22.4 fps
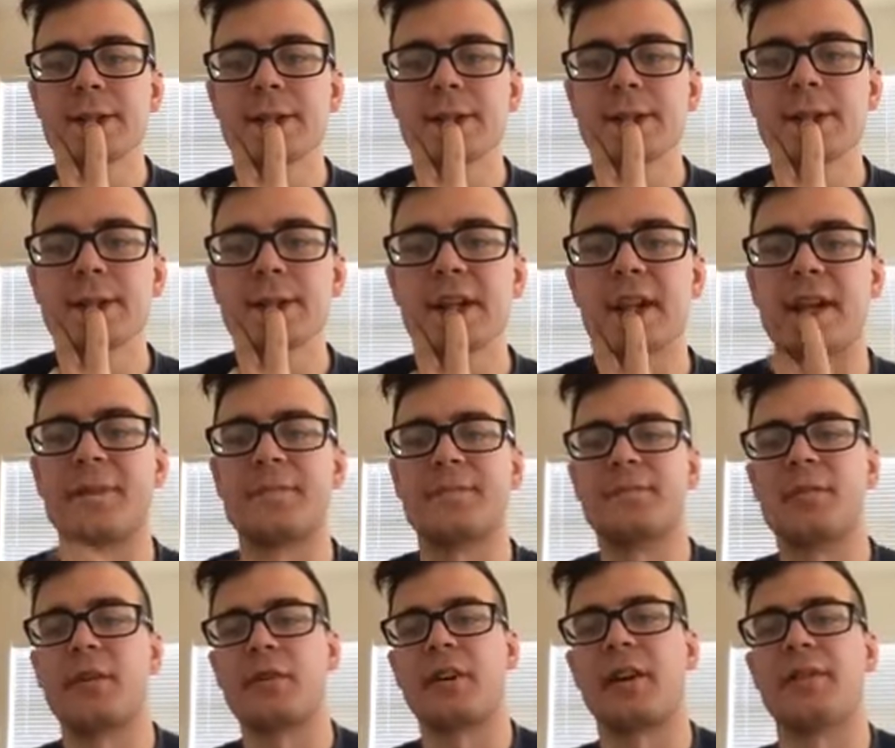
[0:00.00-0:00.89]
Yeah,
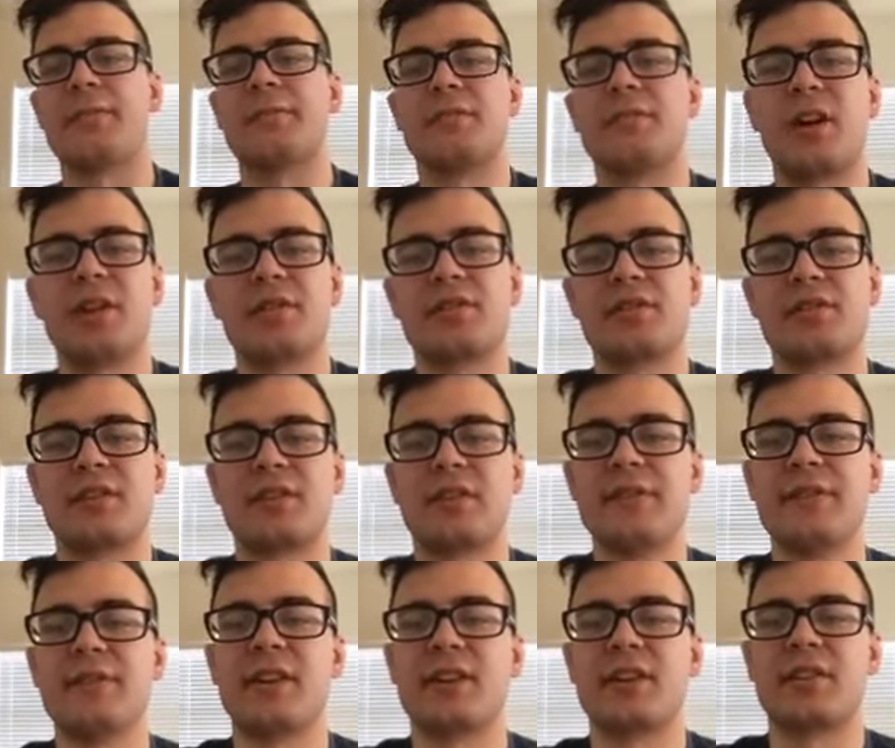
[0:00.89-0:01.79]
okay, I'll just
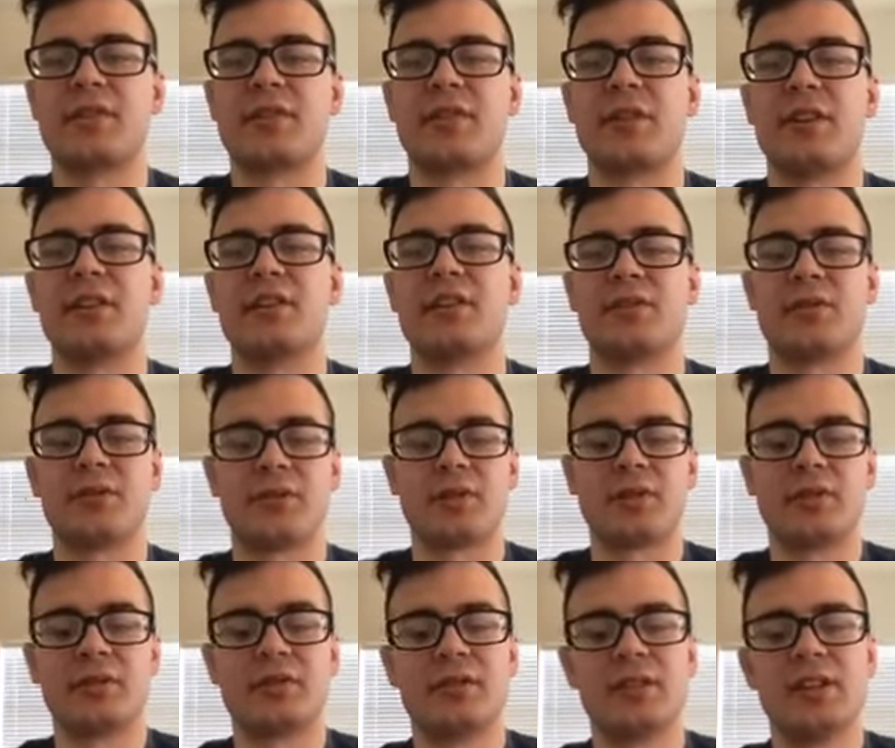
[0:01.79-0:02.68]
leave it at create tour.
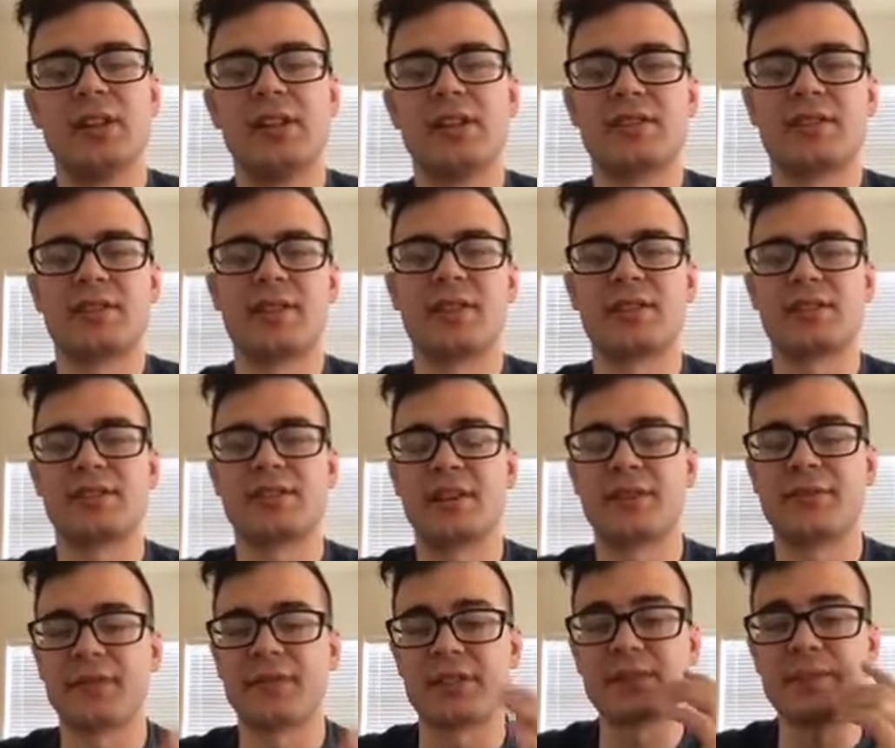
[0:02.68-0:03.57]
It's kind of
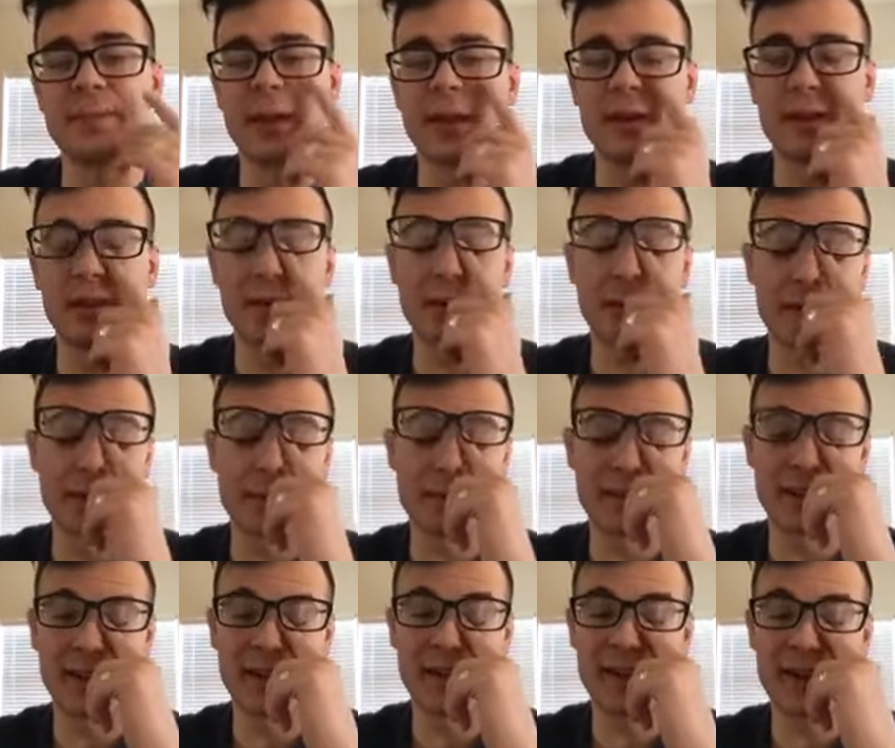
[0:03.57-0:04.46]
self-explanatory,
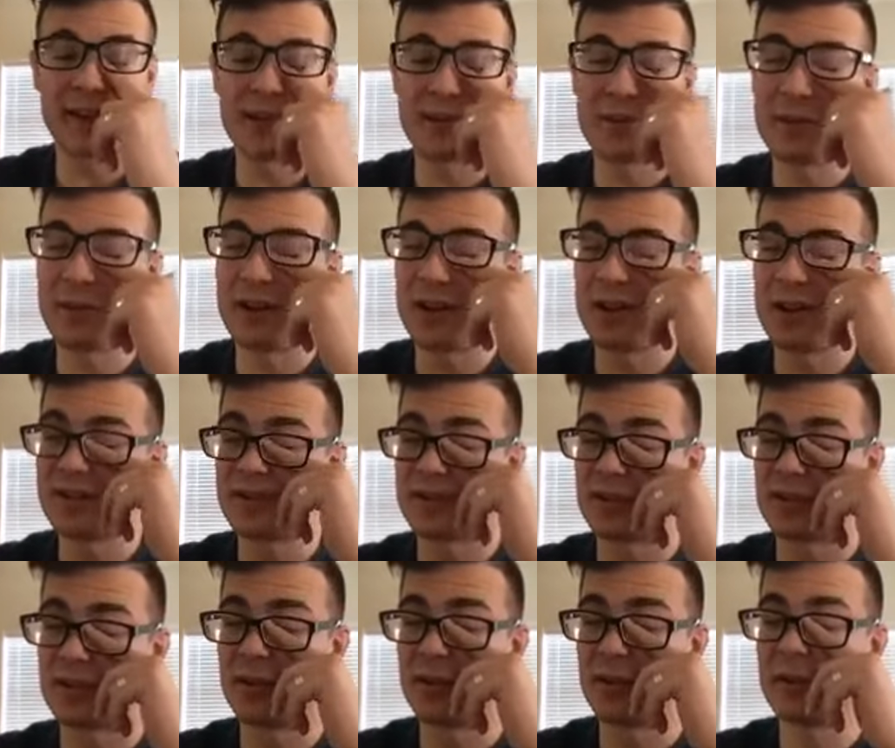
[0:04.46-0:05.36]
but I kind of want to
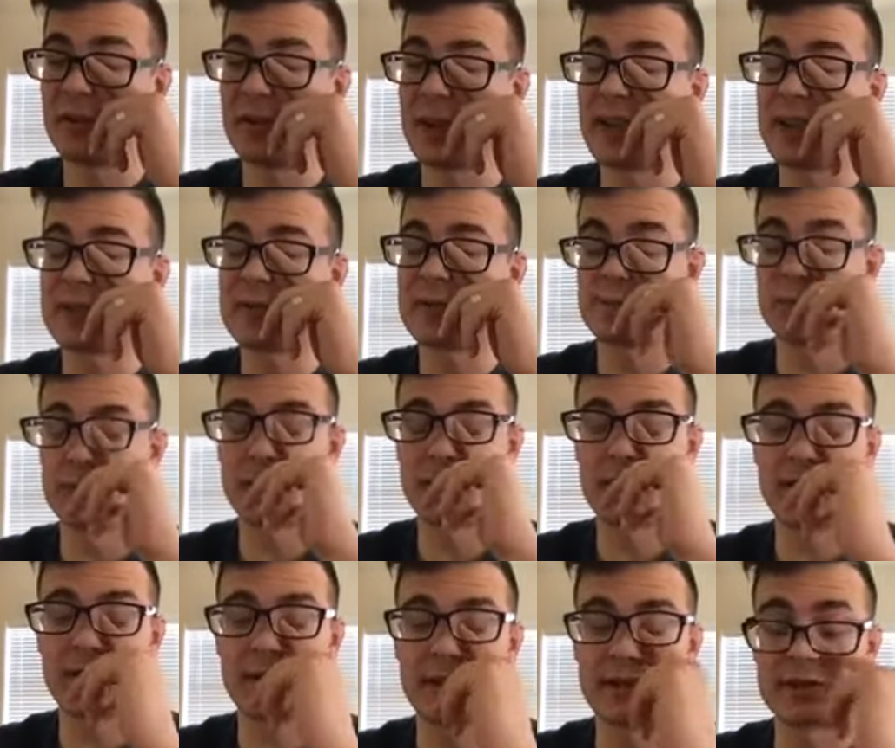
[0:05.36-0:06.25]
go, I guess when
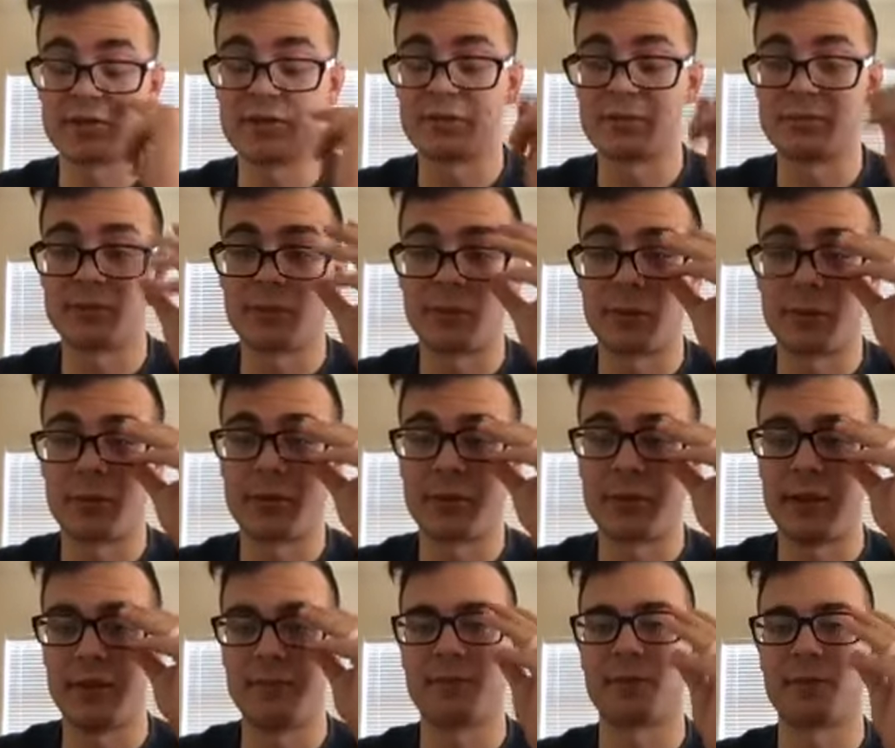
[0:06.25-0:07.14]
I get into more of
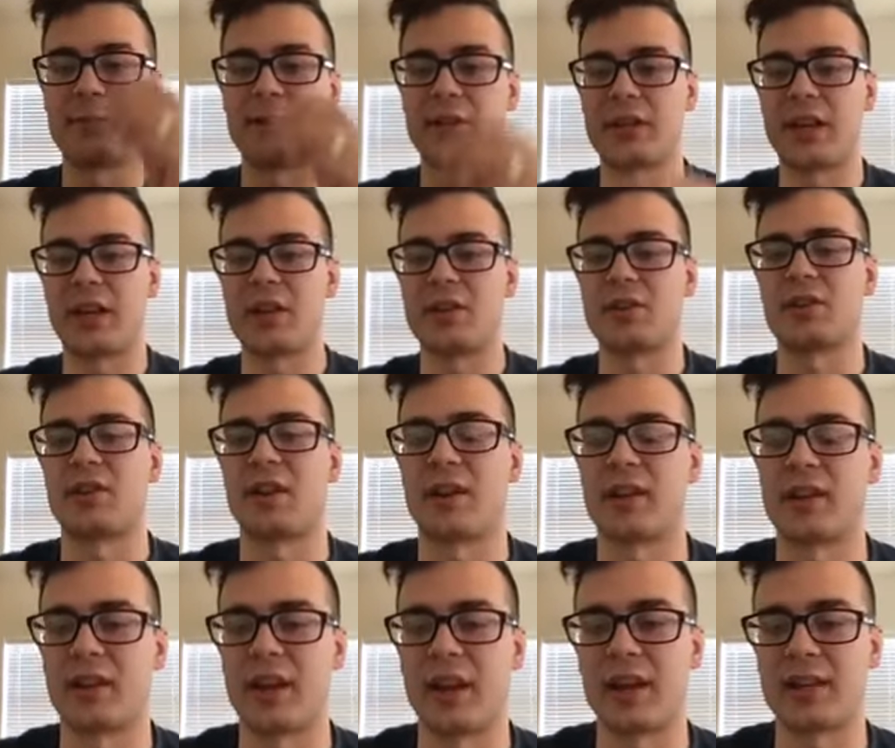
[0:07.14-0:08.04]
the implementation,
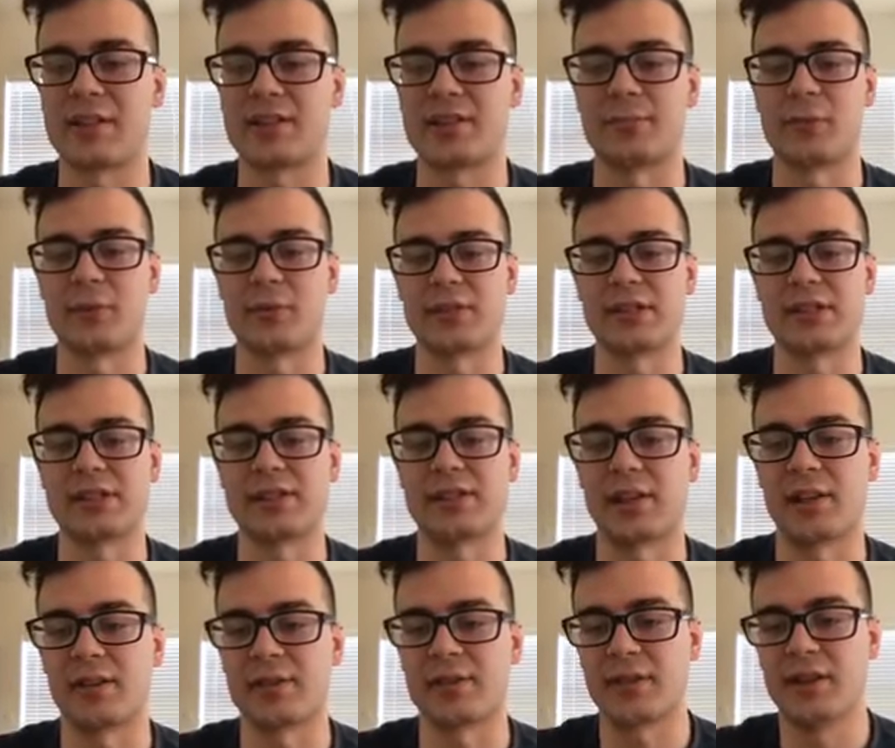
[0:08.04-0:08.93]
I can add some more
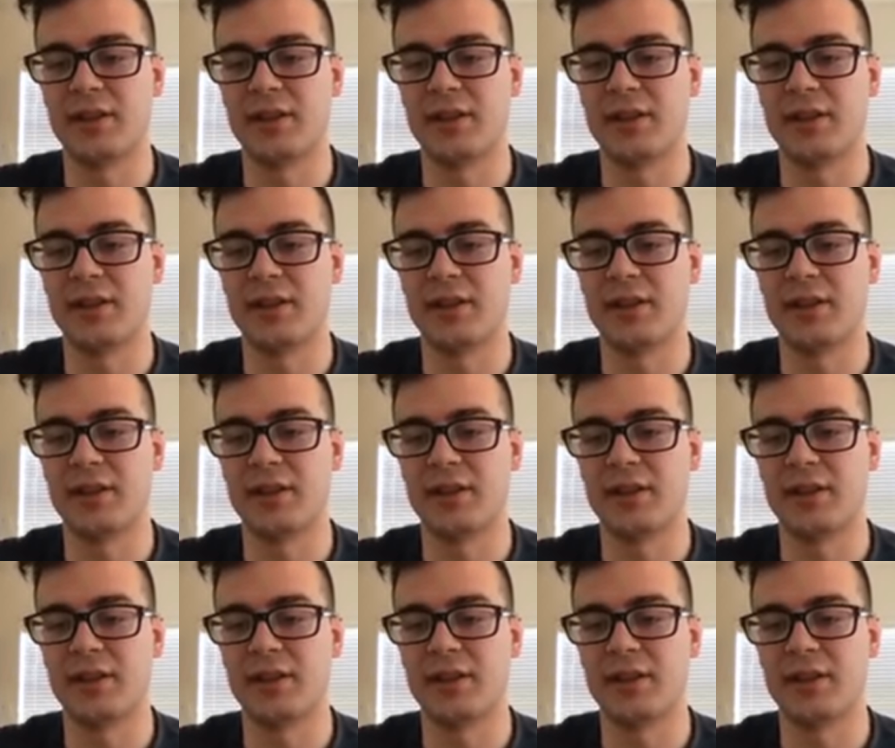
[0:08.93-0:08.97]
details,